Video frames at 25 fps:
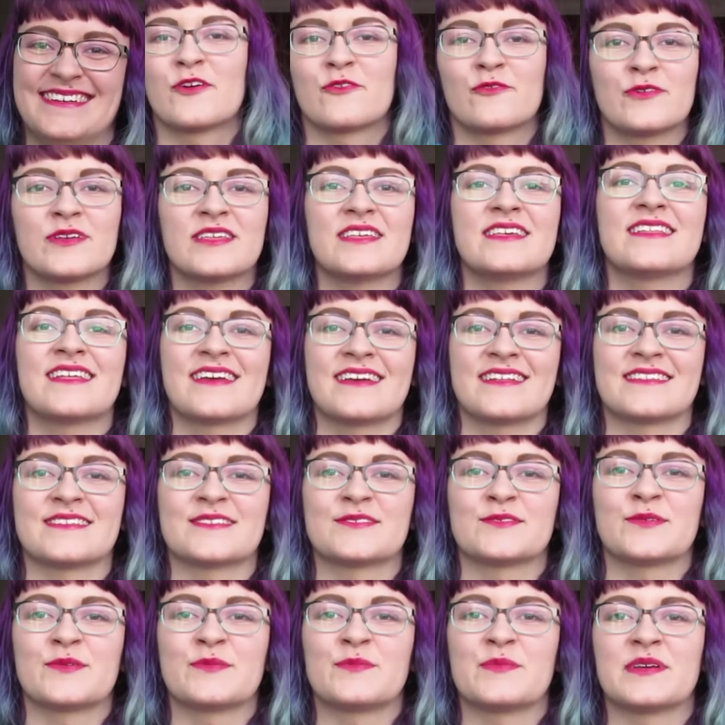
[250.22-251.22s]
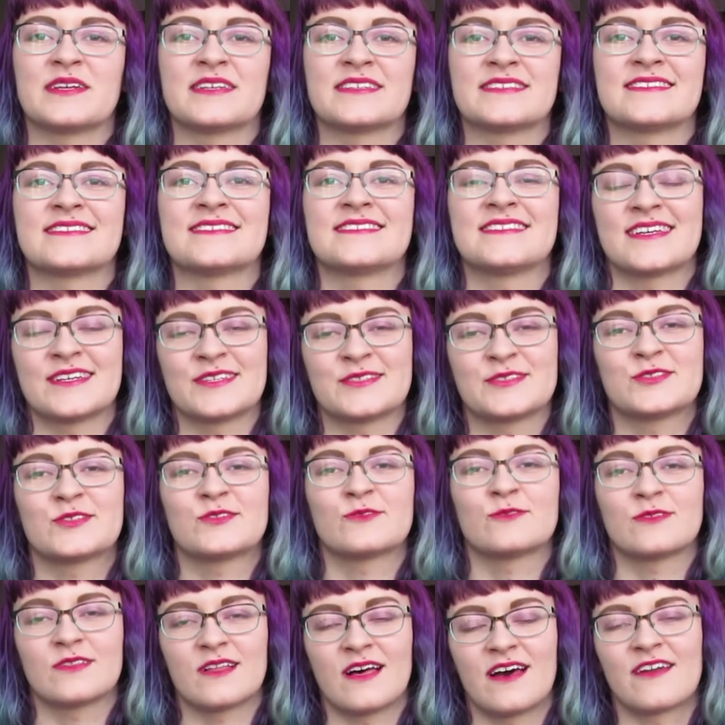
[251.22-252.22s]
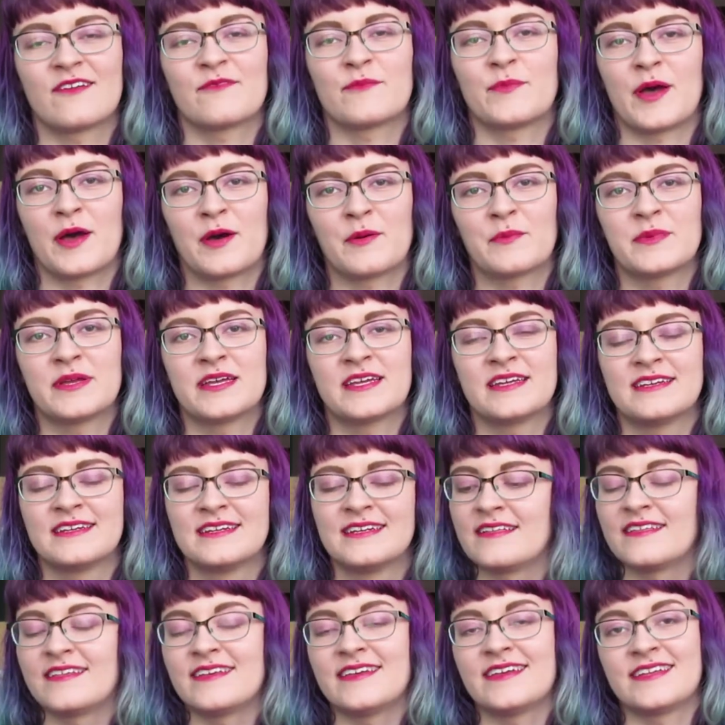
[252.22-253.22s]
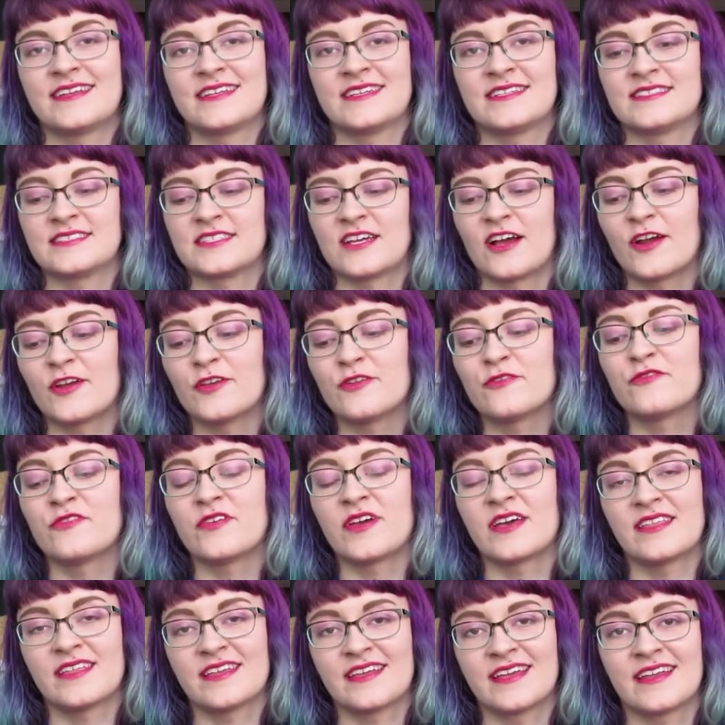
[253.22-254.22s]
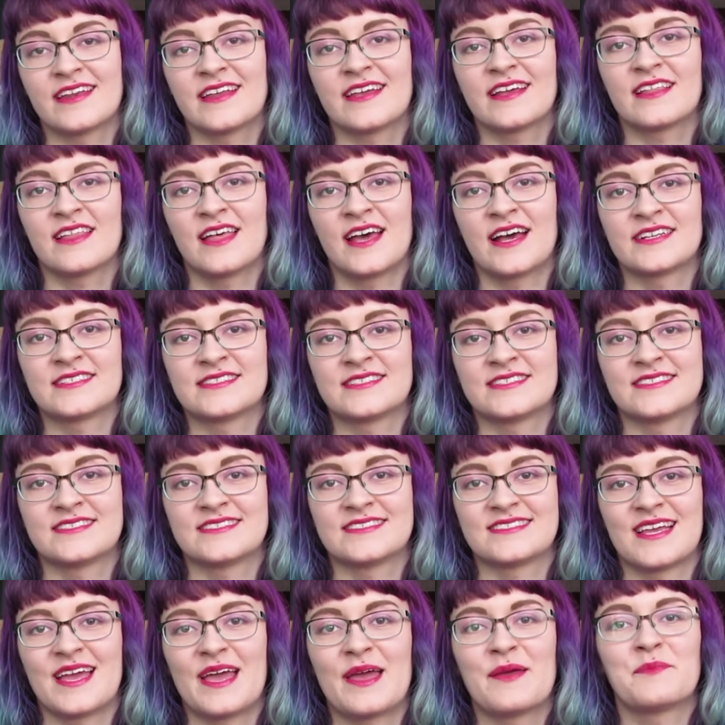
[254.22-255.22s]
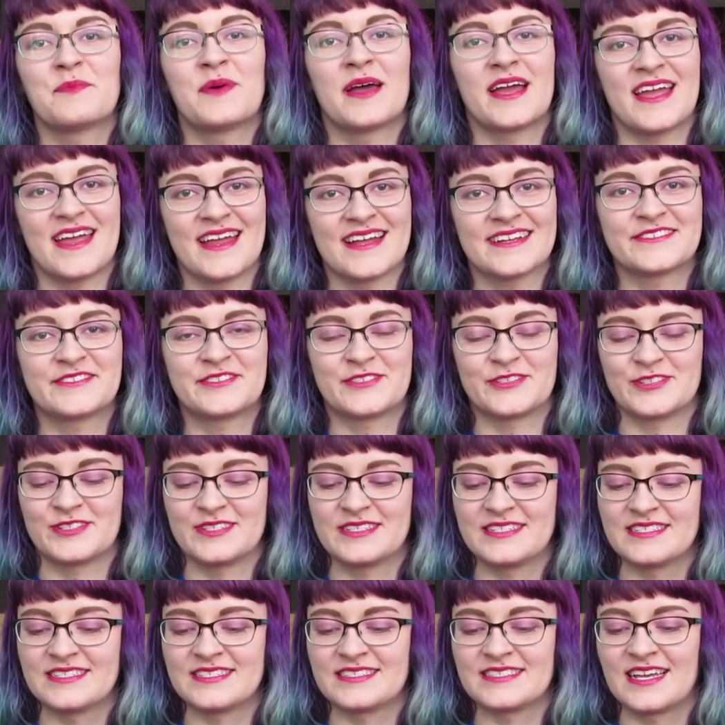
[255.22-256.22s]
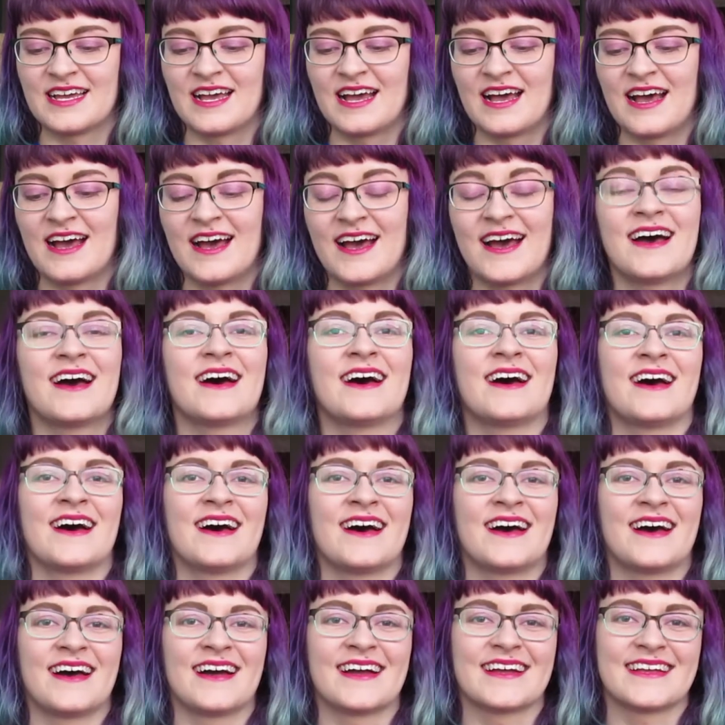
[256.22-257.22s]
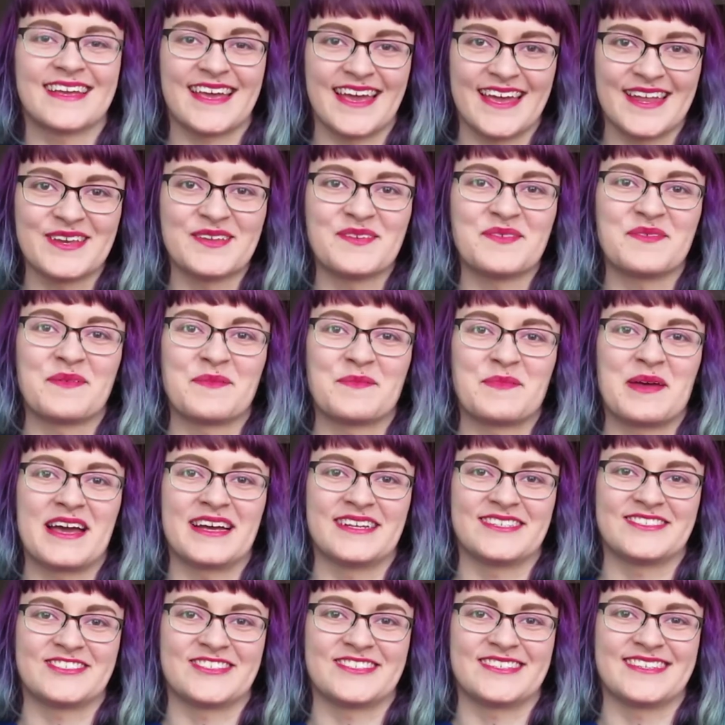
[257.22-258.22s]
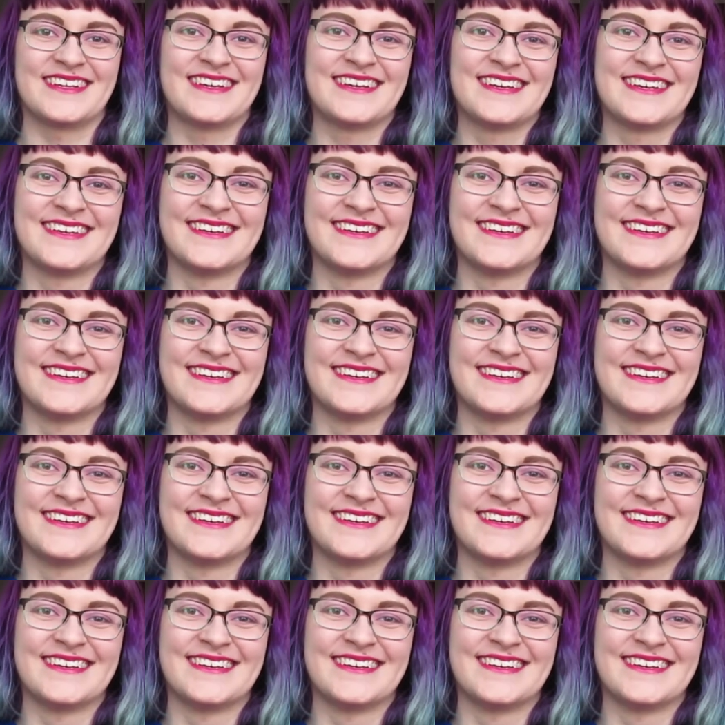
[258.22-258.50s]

Really like this one because it tells you a lot about me. It is, "Are you failing any classes?" And my answer is, "Ha ha ha, can you imagine?"